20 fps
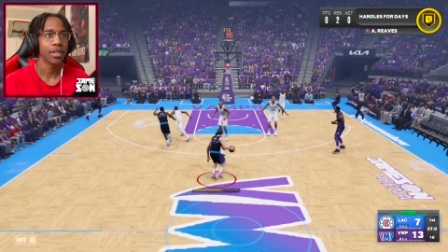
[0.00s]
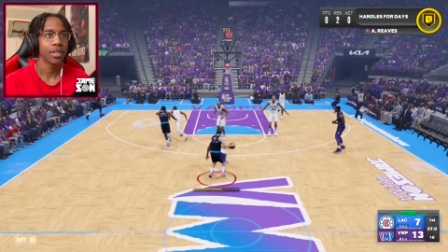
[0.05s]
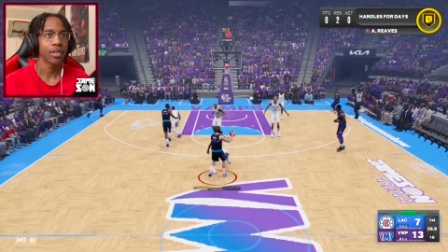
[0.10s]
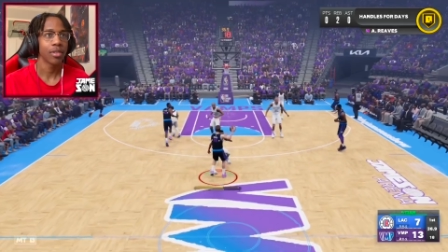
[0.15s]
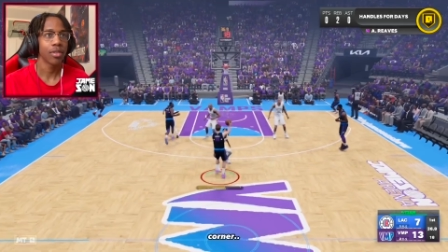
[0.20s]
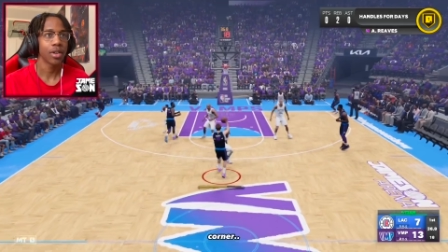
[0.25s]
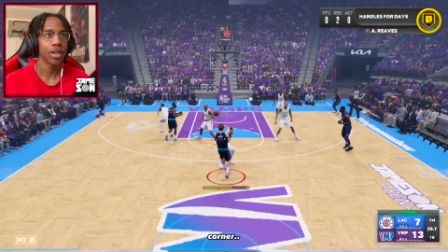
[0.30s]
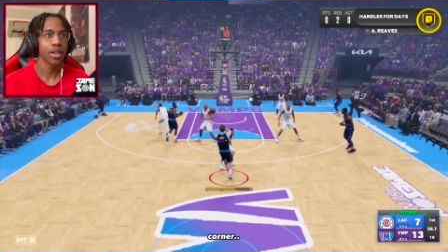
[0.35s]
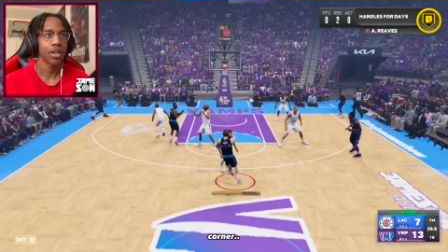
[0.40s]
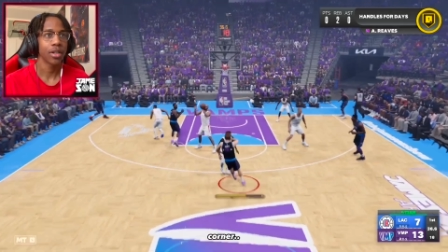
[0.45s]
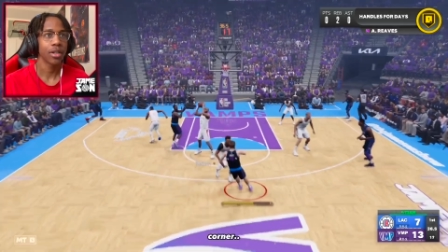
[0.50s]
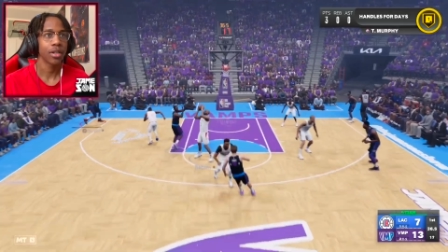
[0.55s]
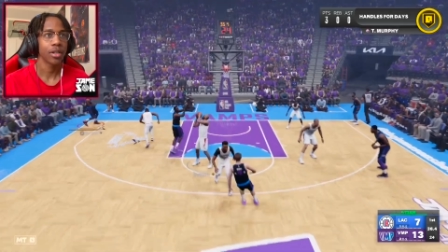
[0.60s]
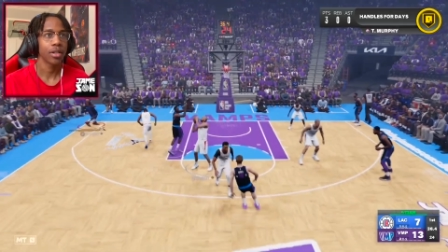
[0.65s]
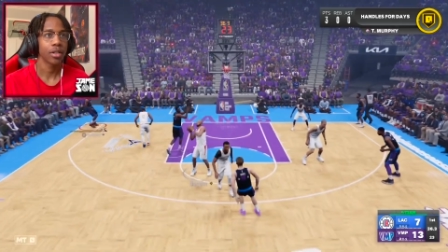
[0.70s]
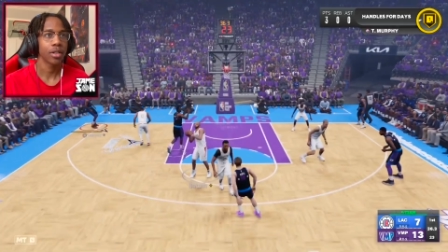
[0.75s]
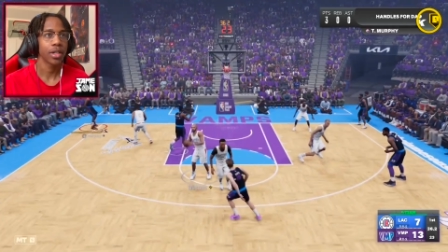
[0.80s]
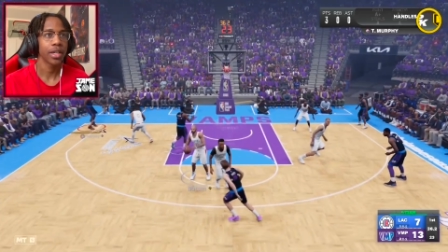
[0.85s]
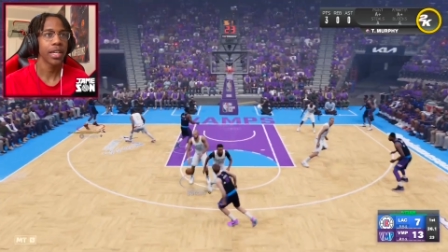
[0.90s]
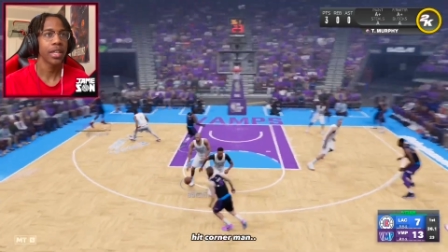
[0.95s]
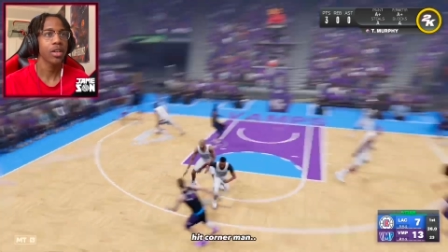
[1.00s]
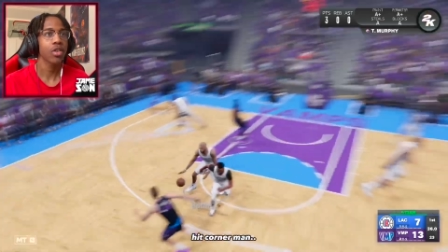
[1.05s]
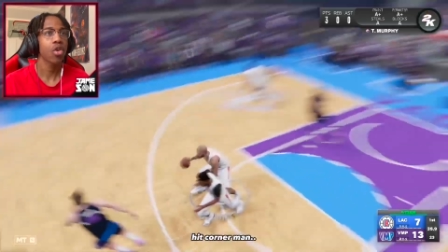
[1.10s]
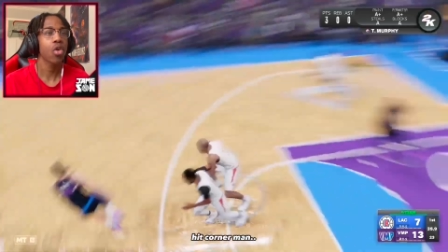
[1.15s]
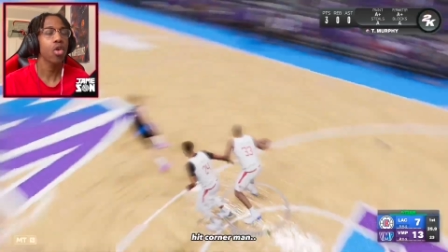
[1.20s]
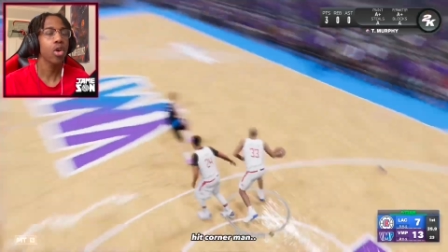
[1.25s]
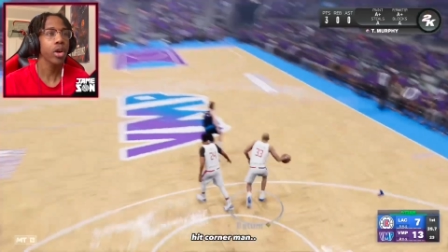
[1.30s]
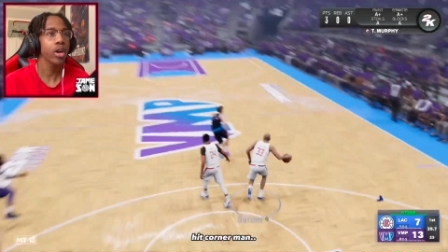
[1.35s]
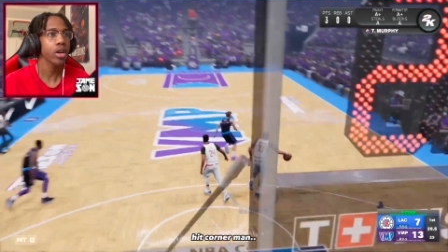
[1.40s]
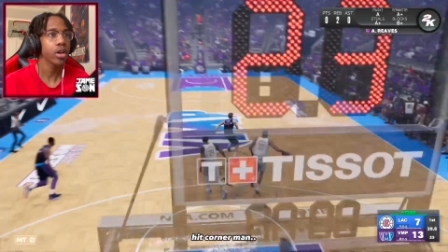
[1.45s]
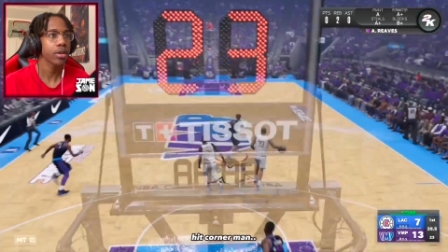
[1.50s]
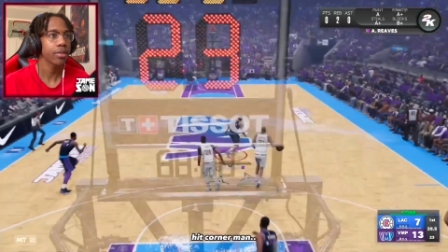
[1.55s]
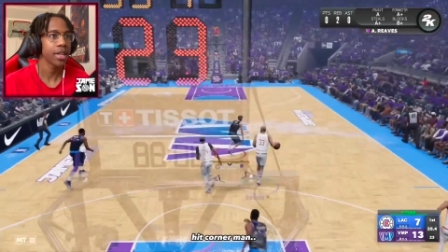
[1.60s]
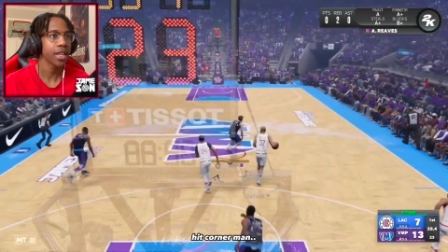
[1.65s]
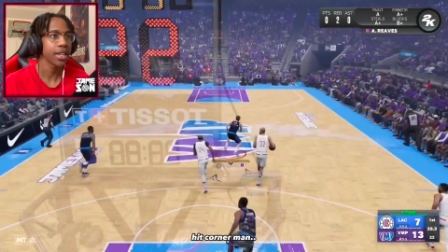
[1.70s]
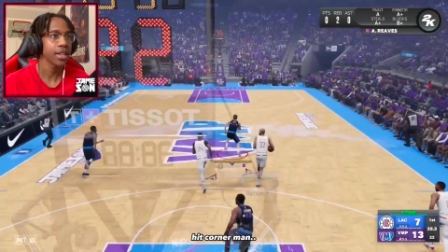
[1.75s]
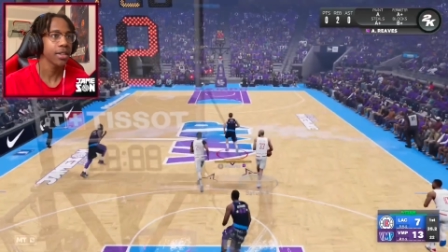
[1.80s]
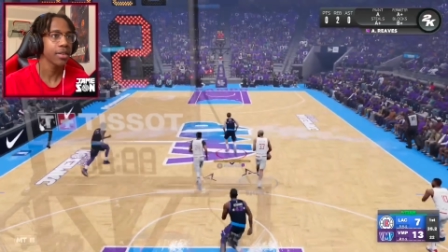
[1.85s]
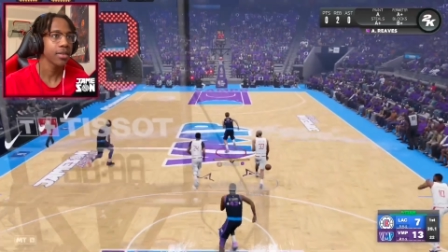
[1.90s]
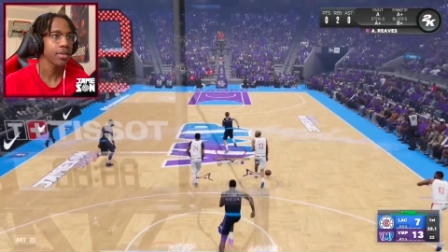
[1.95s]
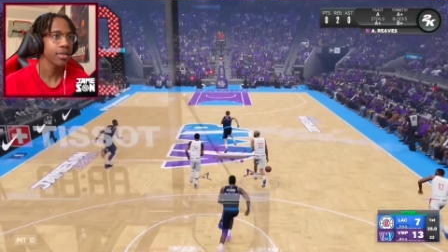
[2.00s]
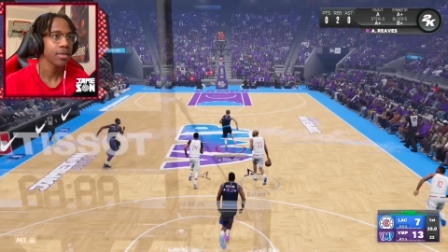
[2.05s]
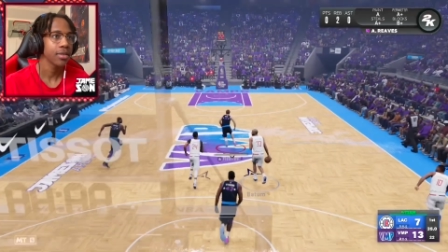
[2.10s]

Corner. Hit corner, man.